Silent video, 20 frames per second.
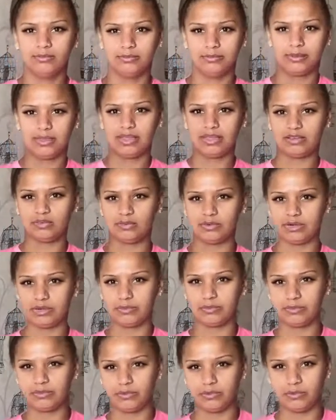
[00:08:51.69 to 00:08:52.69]
But he's
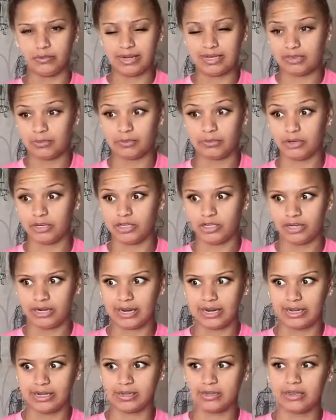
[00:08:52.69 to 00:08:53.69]
always
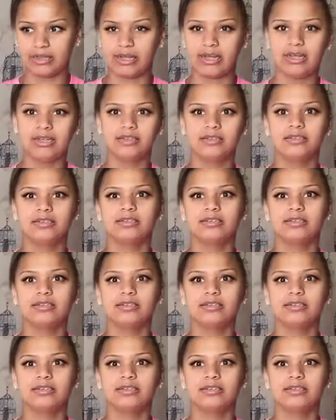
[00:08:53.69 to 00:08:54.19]
appreciated that.